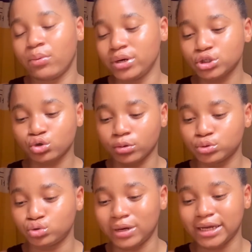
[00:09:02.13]
when it
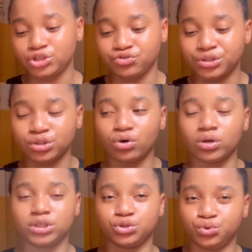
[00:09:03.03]
comes to like treating
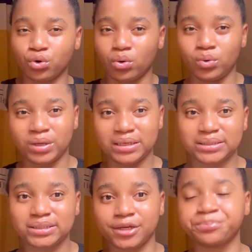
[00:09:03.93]
all this dull looking
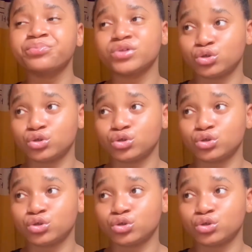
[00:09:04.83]
skin.